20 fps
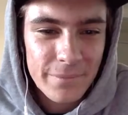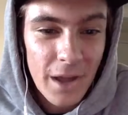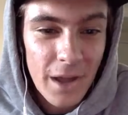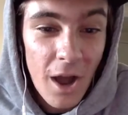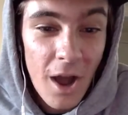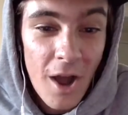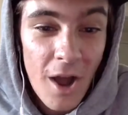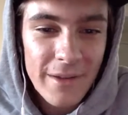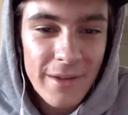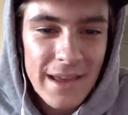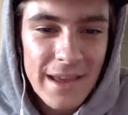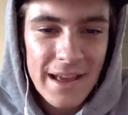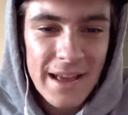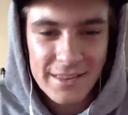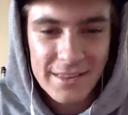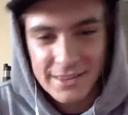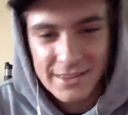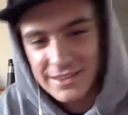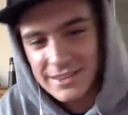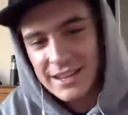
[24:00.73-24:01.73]
Oh,
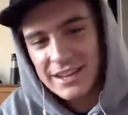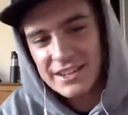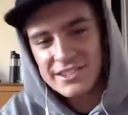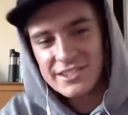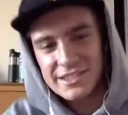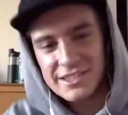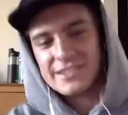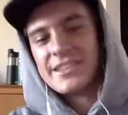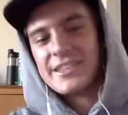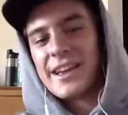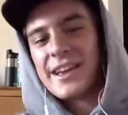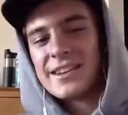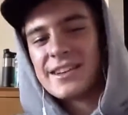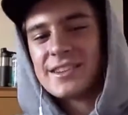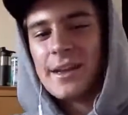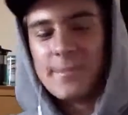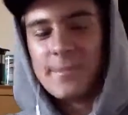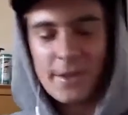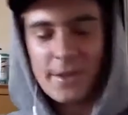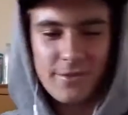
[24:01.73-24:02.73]
yes. This is actually the second
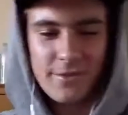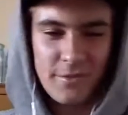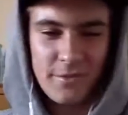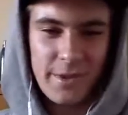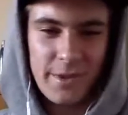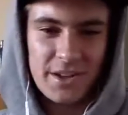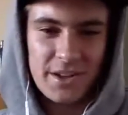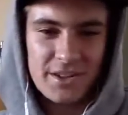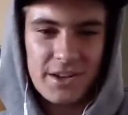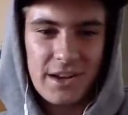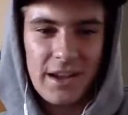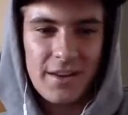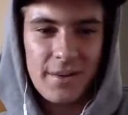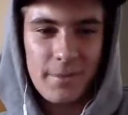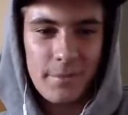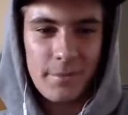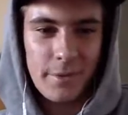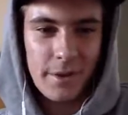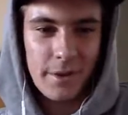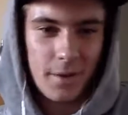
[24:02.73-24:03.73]
time this was mentioned. I
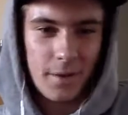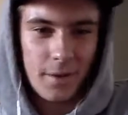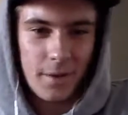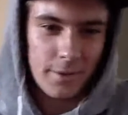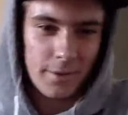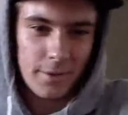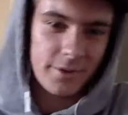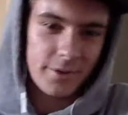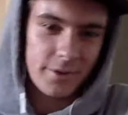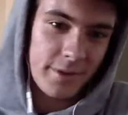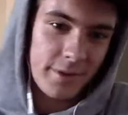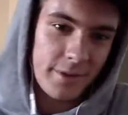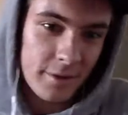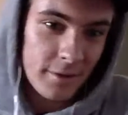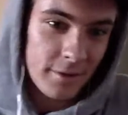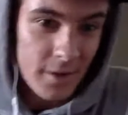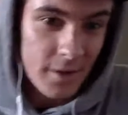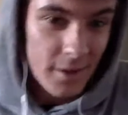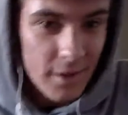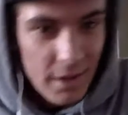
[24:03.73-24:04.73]
didn't bring it up earlier,
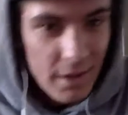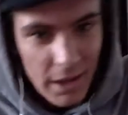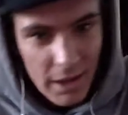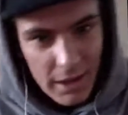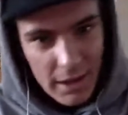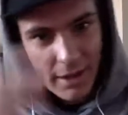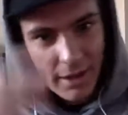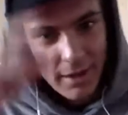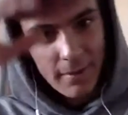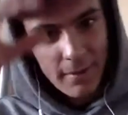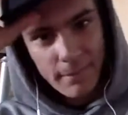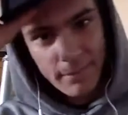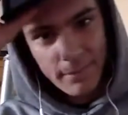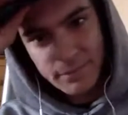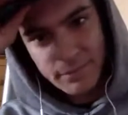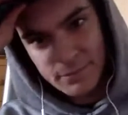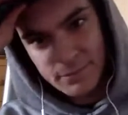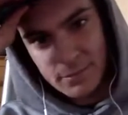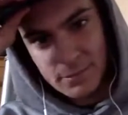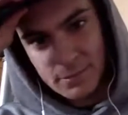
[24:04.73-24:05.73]
though.
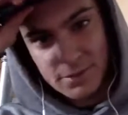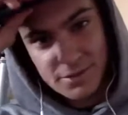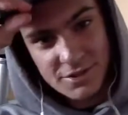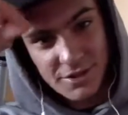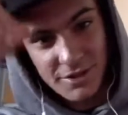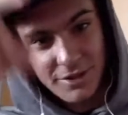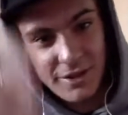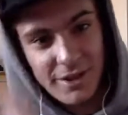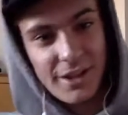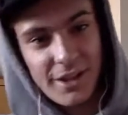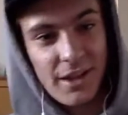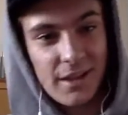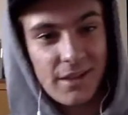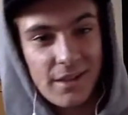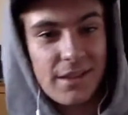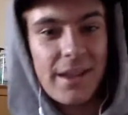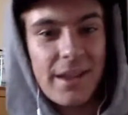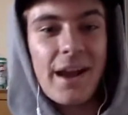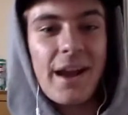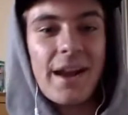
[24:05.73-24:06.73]
So, look.
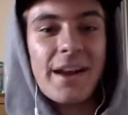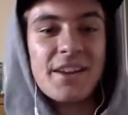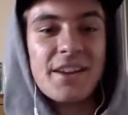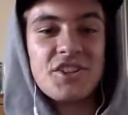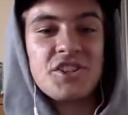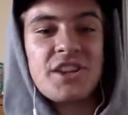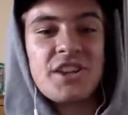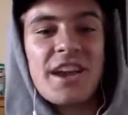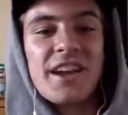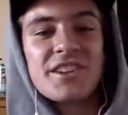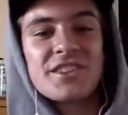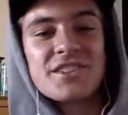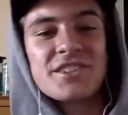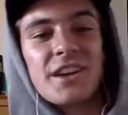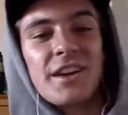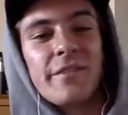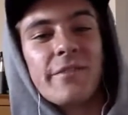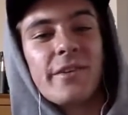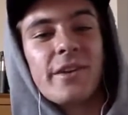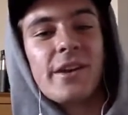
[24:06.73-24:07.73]
They got a Shake
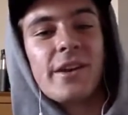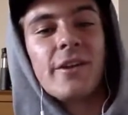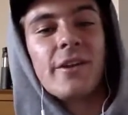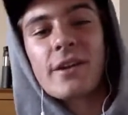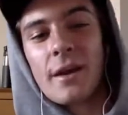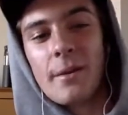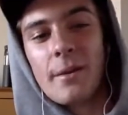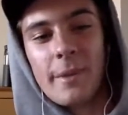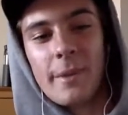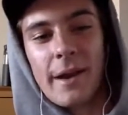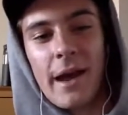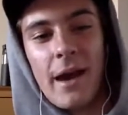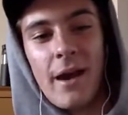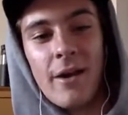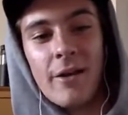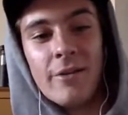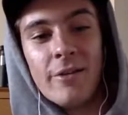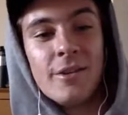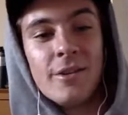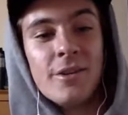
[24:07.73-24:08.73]
Jump video coming
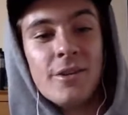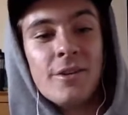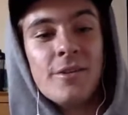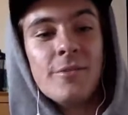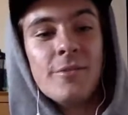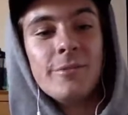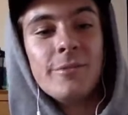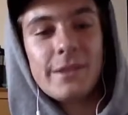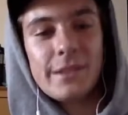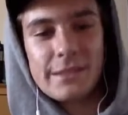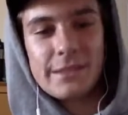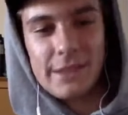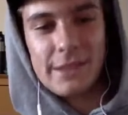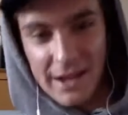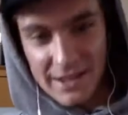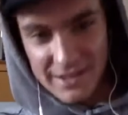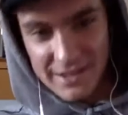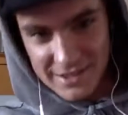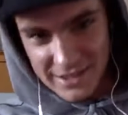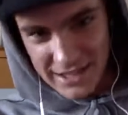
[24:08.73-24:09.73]
out with
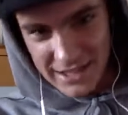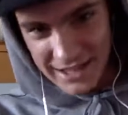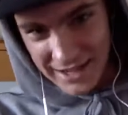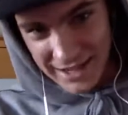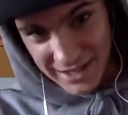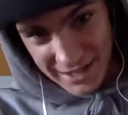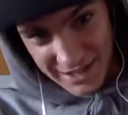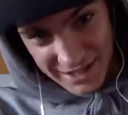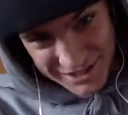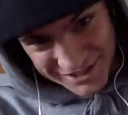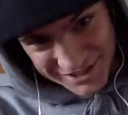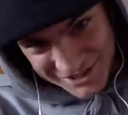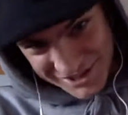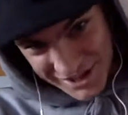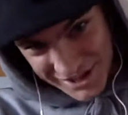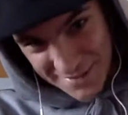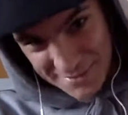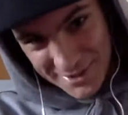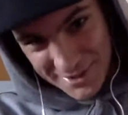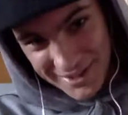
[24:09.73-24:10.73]
Tyson,
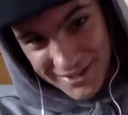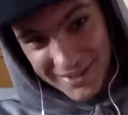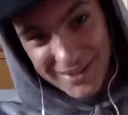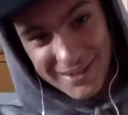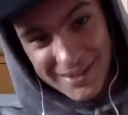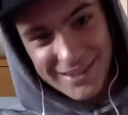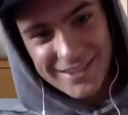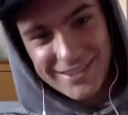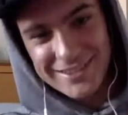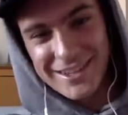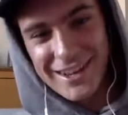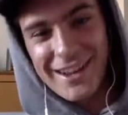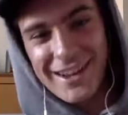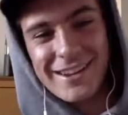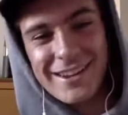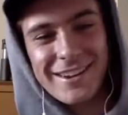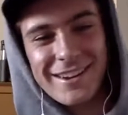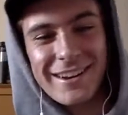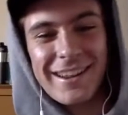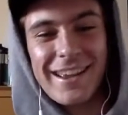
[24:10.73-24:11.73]
Jamie,
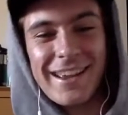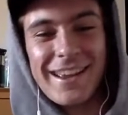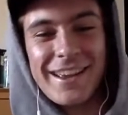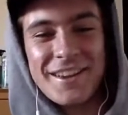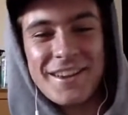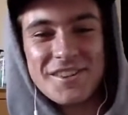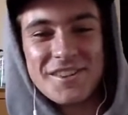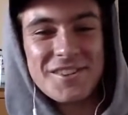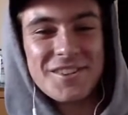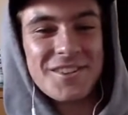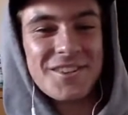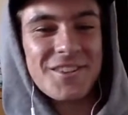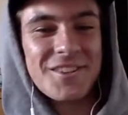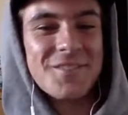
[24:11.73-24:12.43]
Zion, and Ish.